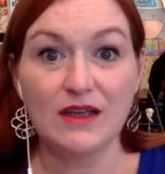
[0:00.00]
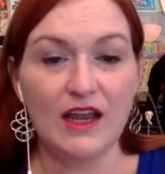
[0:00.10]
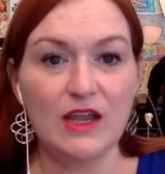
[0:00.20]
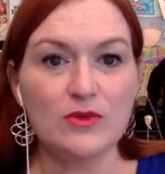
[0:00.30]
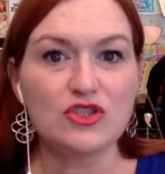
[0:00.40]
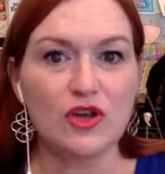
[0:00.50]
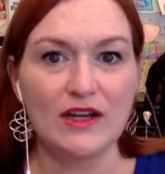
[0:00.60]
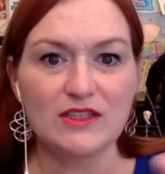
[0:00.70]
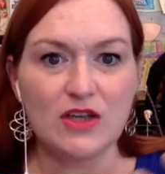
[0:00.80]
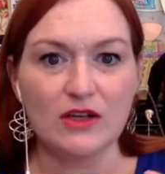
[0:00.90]
and he was
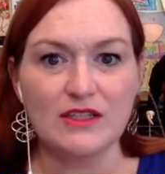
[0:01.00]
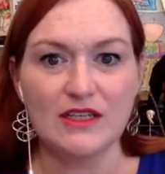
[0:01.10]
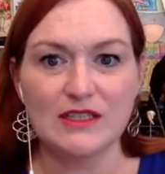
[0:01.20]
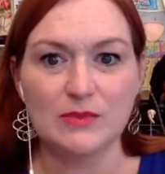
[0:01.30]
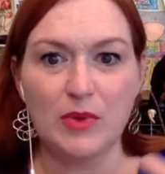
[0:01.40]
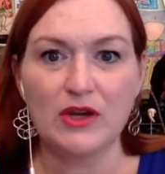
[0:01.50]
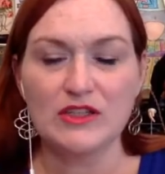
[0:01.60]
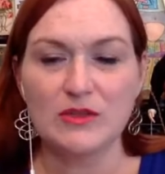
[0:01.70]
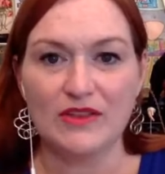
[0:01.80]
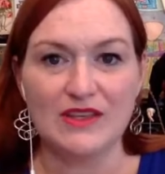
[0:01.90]
trying to talk to his
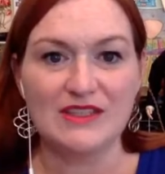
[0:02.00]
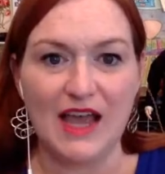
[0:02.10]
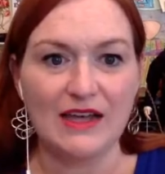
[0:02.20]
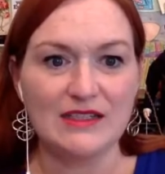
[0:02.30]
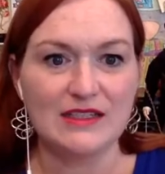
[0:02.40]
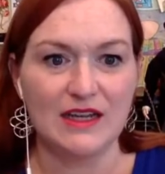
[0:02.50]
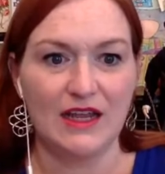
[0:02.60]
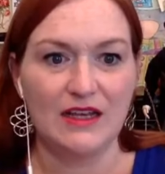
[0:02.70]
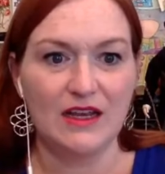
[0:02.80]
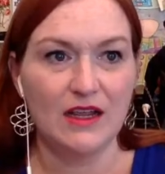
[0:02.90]
parents about this
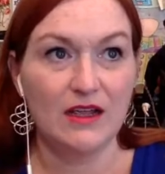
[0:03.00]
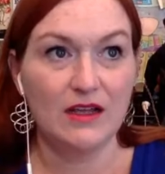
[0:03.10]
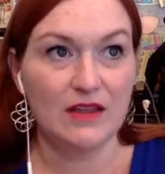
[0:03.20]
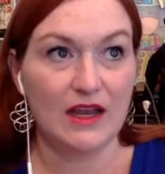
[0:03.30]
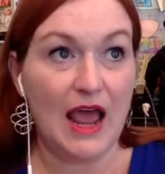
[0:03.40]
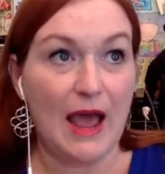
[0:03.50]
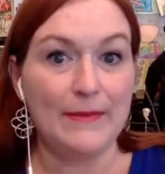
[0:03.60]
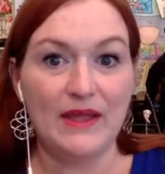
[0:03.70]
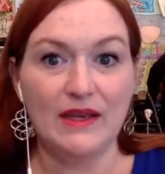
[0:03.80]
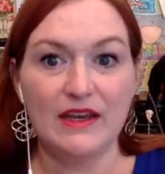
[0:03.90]
accident that
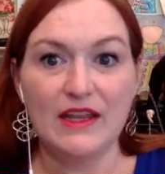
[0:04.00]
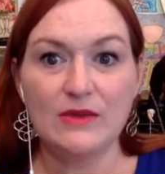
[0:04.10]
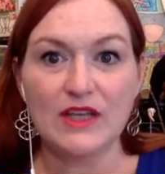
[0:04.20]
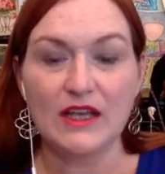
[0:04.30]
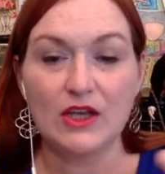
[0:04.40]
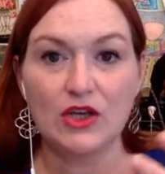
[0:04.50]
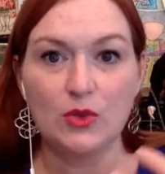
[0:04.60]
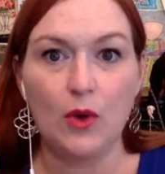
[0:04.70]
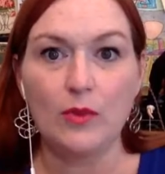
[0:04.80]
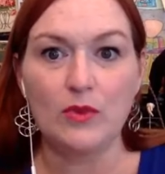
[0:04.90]
happened. And he was like,
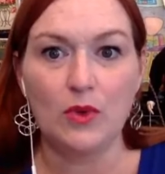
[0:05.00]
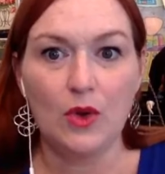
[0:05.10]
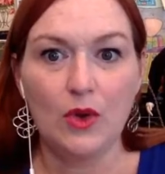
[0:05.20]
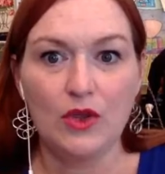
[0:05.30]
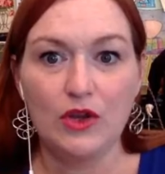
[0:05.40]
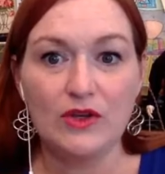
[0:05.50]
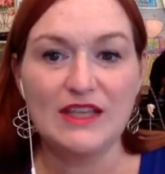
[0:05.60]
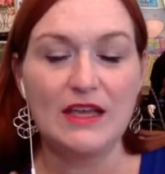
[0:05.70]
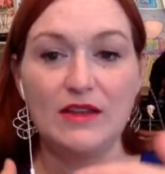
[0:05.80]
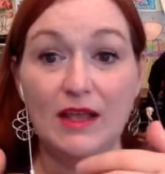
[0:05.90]
well, you know, cause
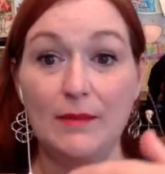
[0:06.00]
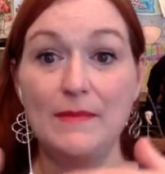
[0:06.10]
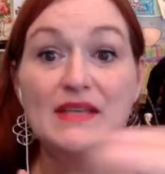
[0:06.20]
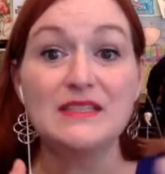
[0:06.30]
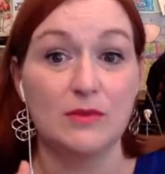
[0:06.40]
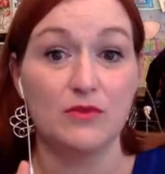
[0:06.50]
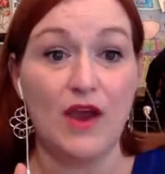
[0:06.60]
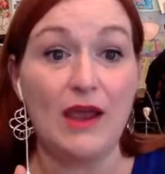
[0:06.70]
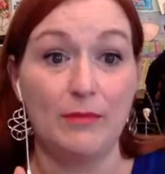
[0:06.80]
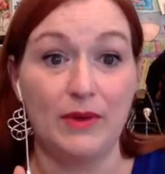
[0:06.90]
they, they had missed the
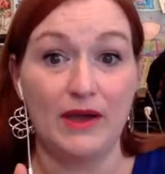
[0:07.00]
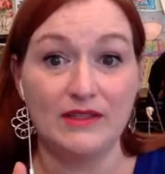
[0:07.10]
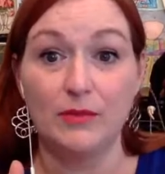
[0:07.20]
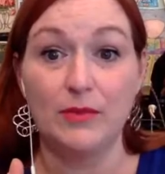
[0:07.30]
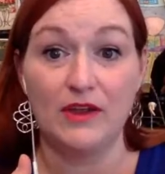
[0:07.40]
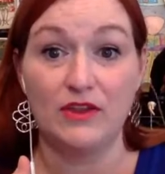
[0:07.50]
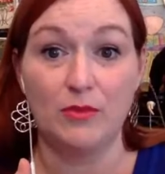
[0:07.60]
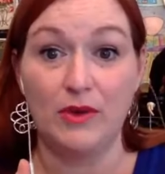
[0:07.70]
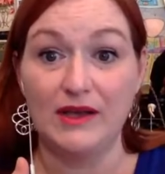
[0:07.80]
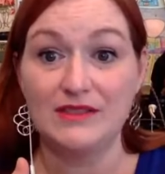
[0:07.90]
right bus, the bu their
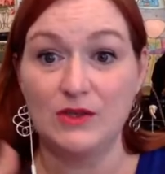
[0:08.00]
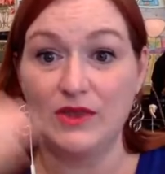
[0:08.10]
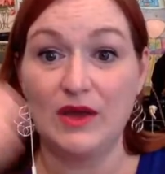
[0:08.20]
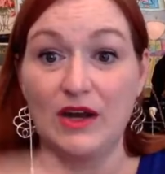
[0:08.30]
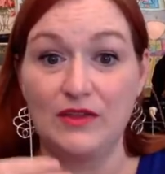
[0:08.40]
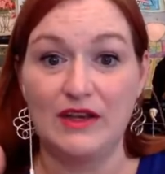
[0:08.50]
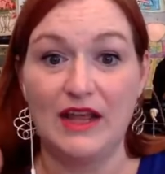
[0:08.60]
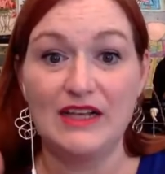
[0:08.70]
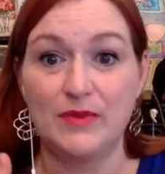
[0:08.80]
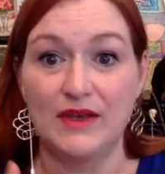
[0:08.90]
bus. So they got on the
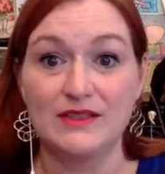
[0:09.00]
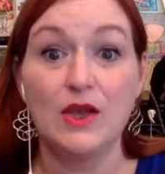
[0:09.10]
next bus.